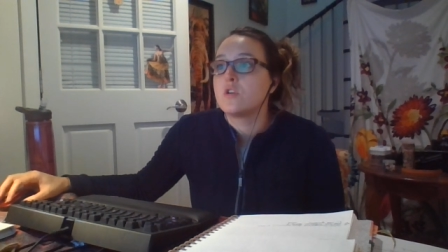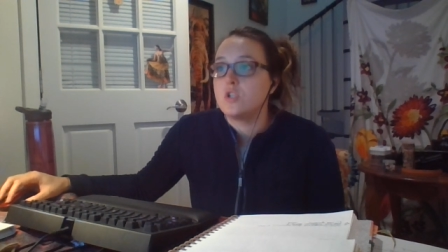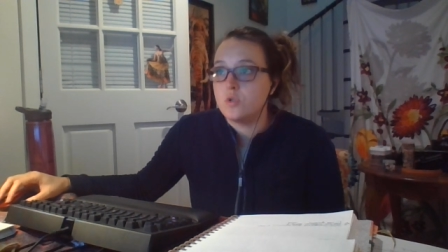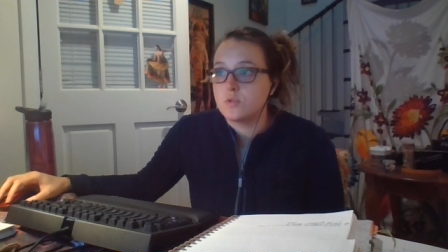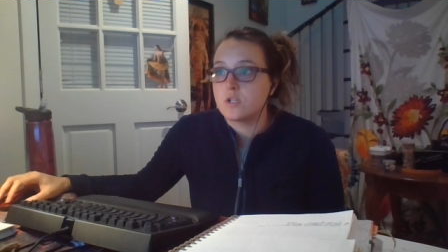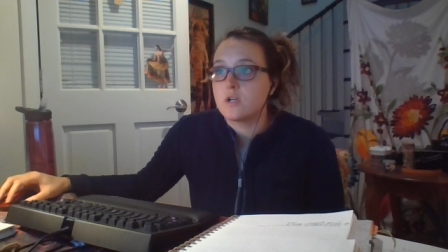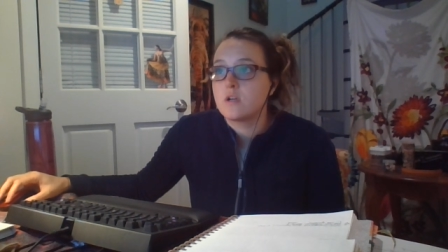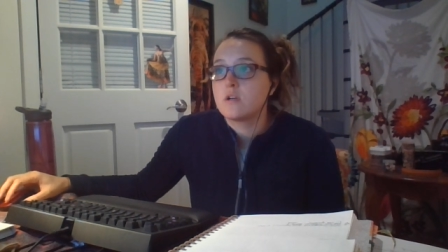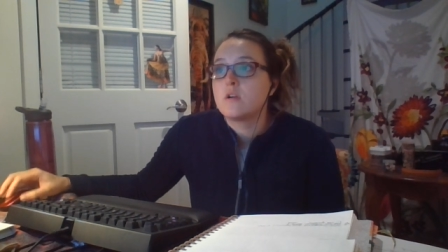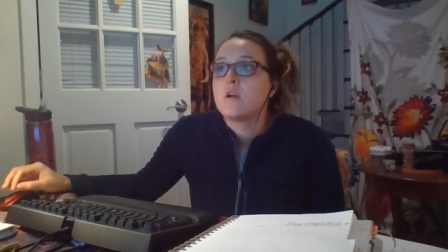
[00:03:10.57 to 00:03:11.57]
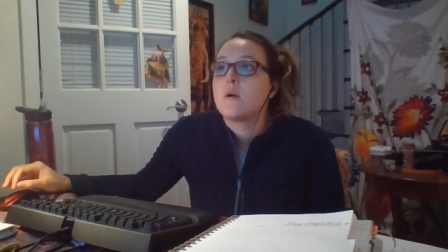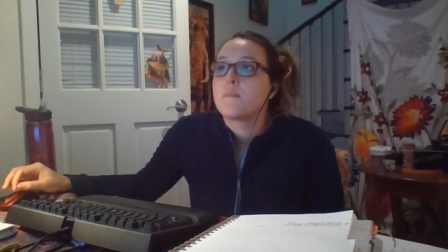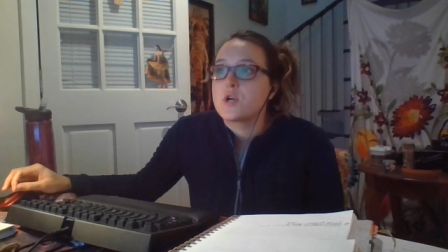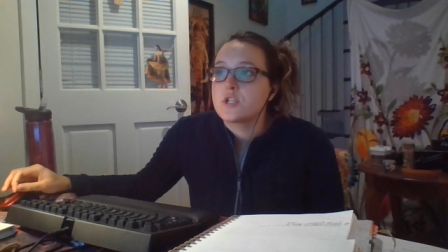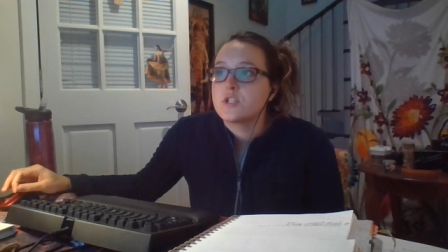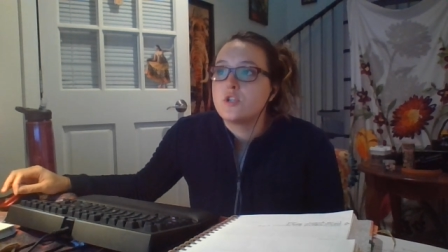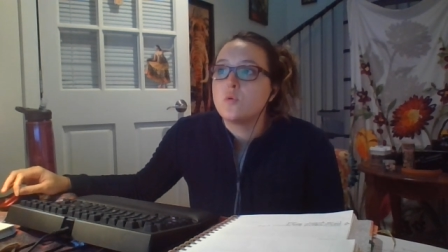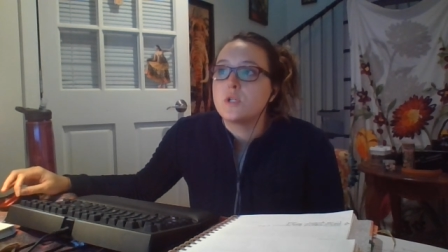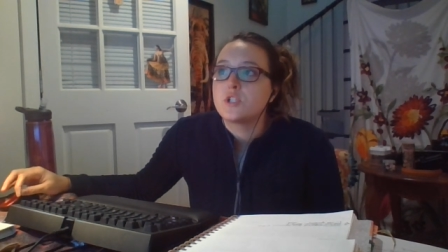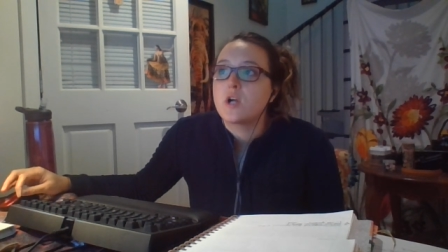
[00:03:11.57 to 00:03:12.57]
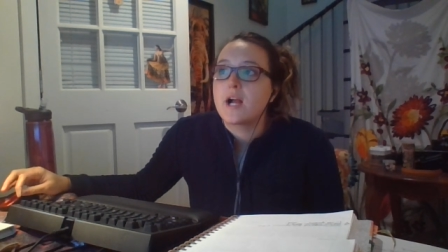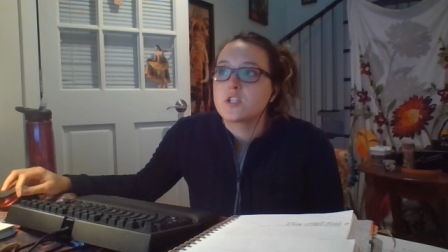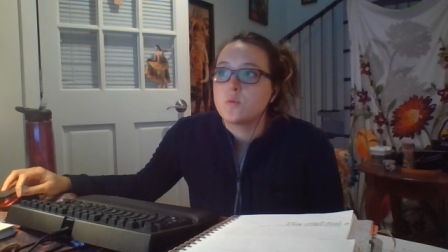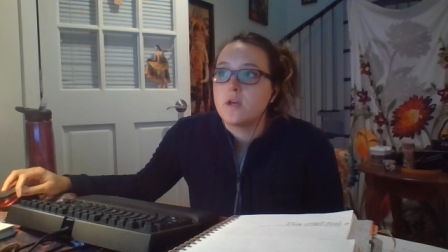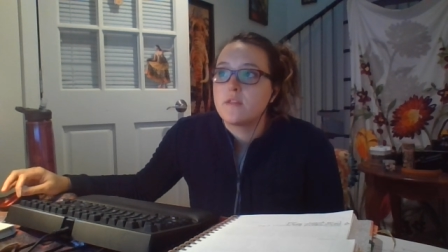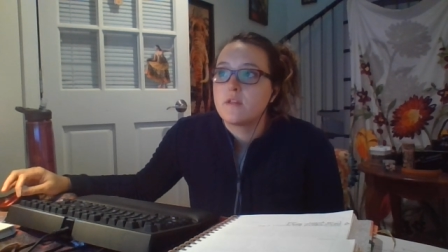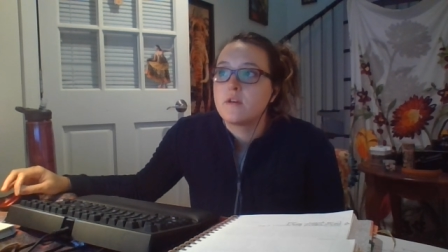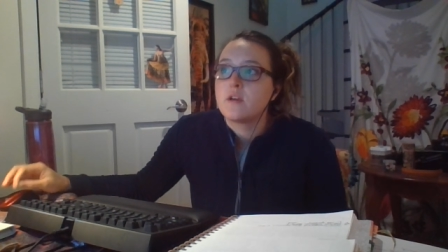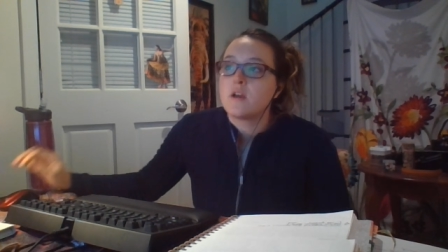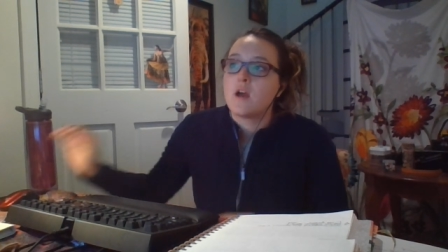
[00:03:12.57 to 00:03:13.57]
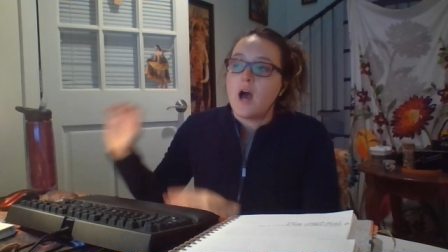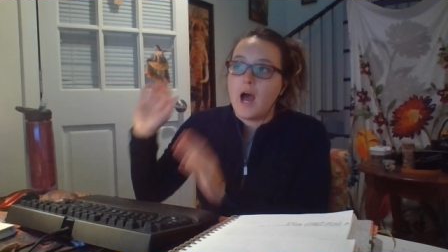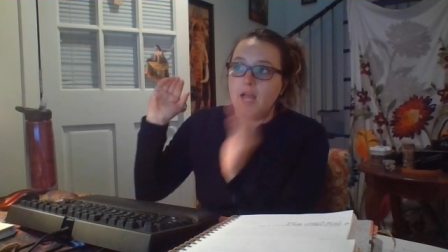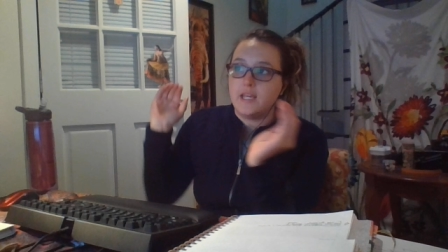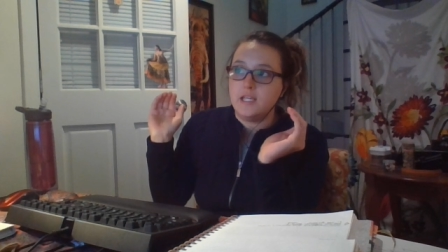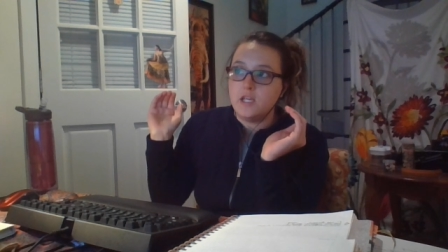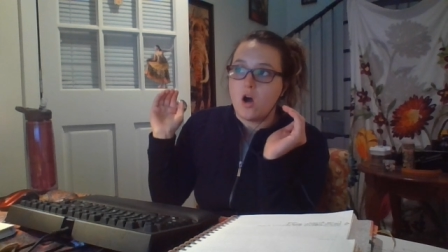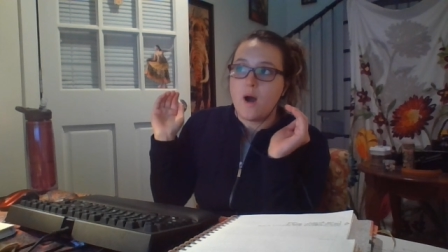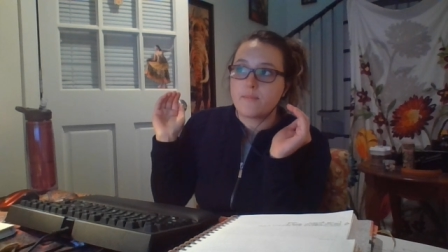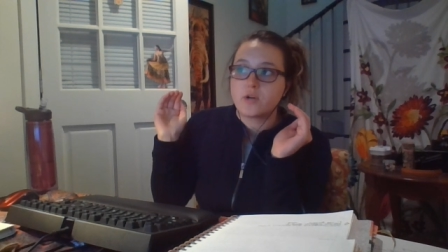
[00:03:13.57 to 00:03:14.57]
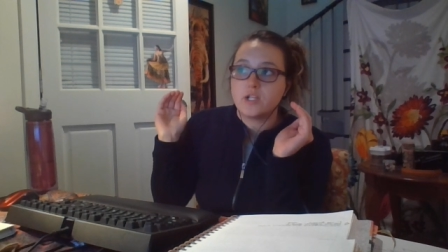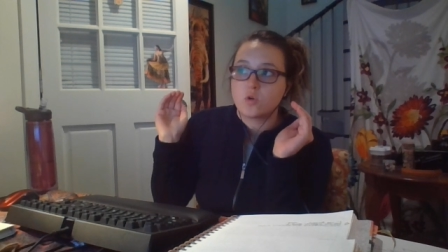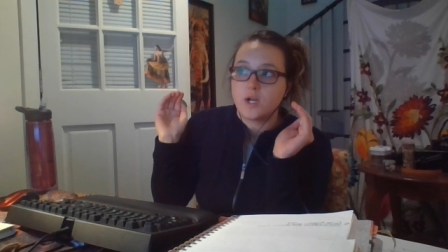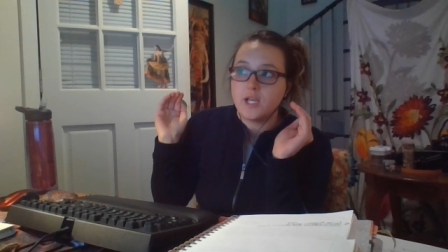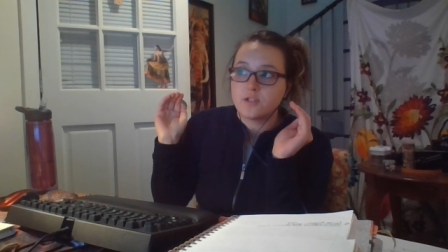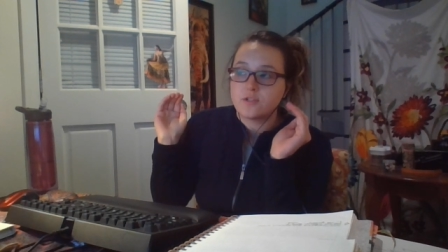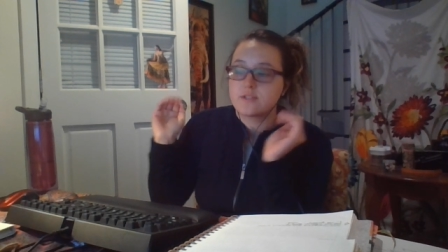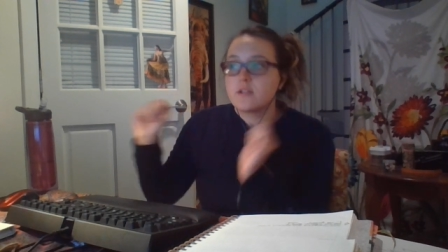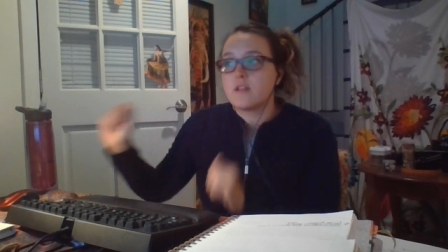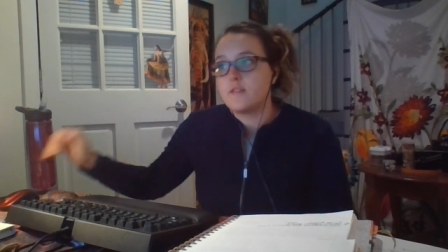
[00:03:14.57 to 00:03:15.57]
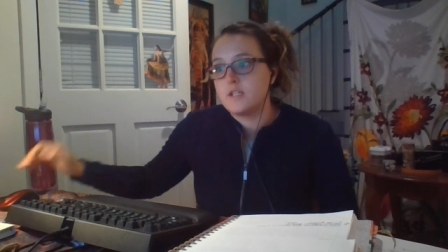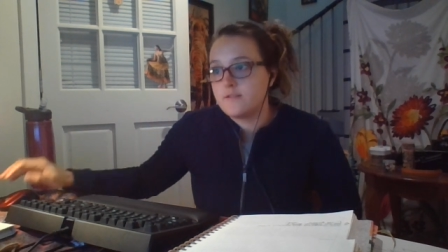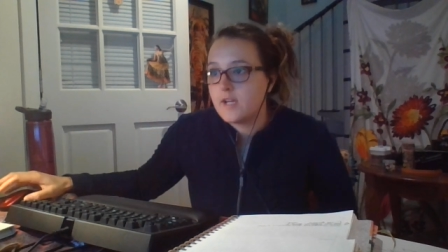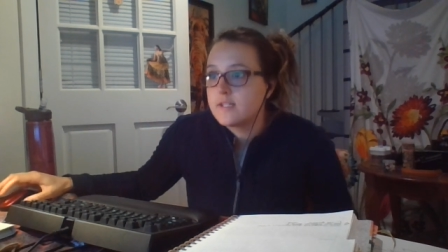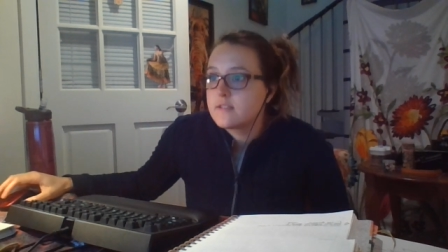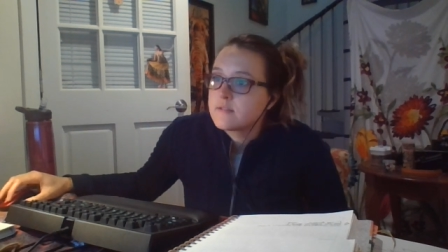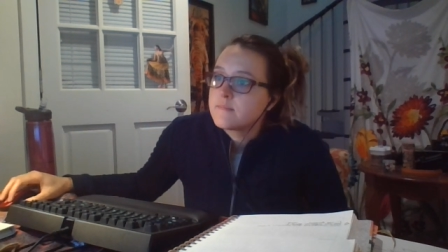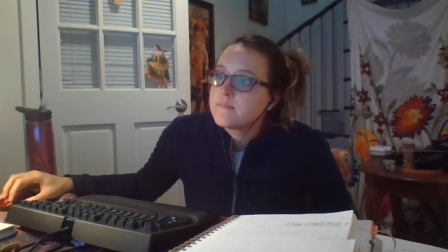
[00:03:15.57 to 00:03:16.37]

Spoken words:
User. Person who interacts with, i.e. operates or handles, the device.